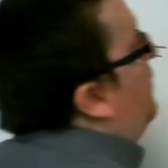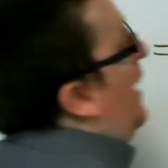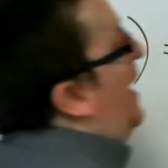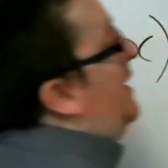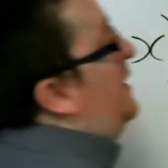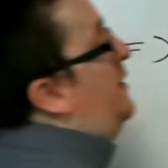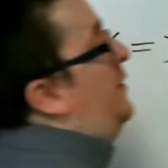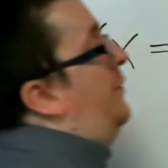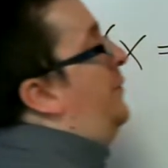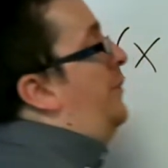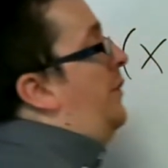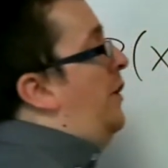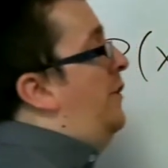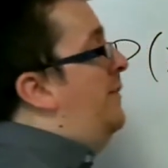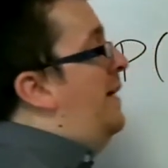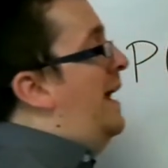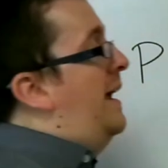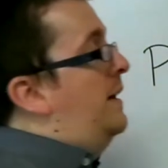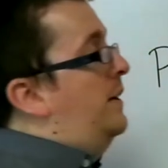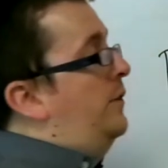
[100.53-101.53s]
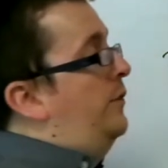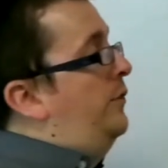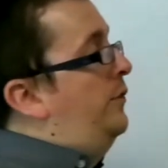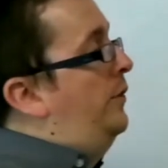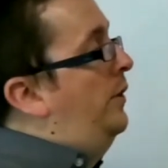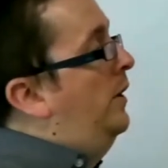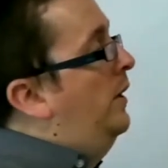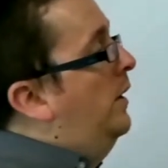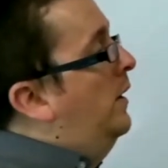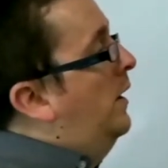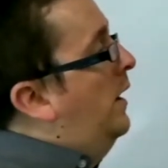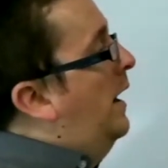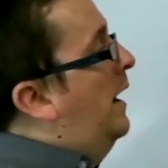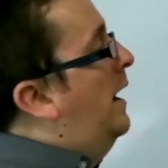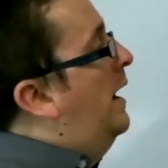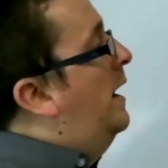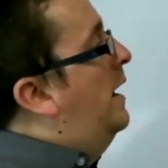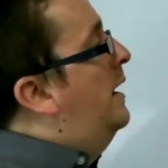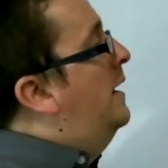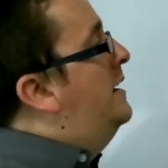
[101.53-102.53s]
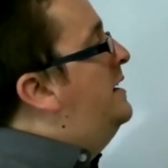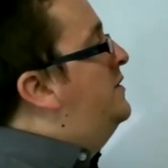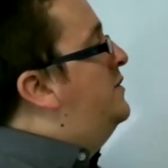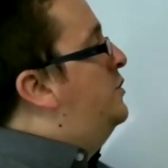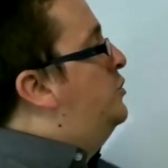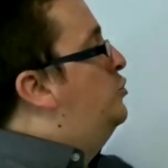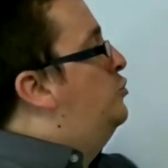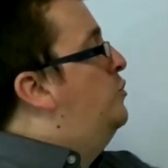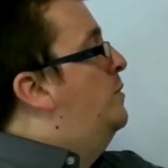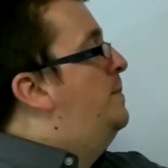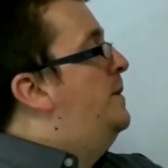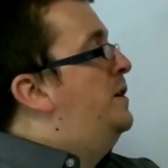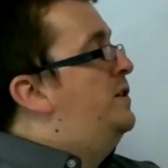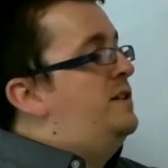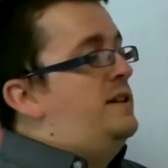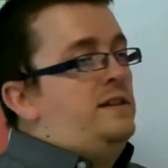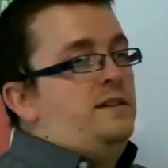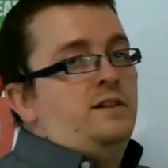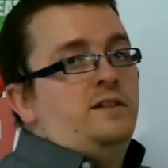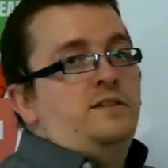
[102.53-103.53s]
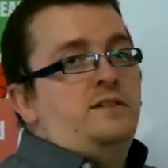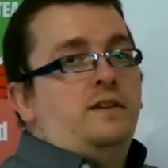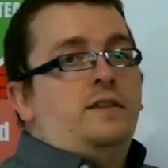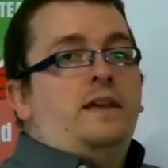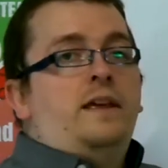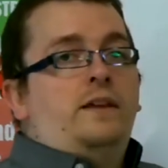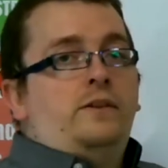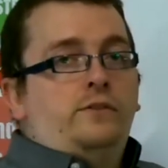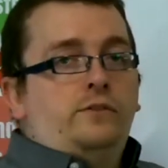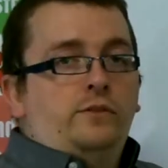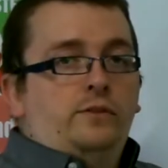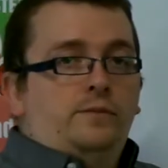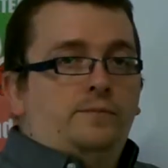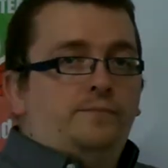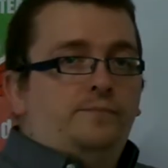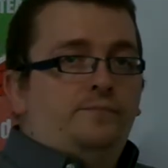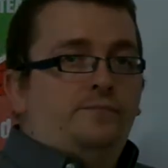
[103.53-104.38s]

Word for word: values of x uh, is attributed to this.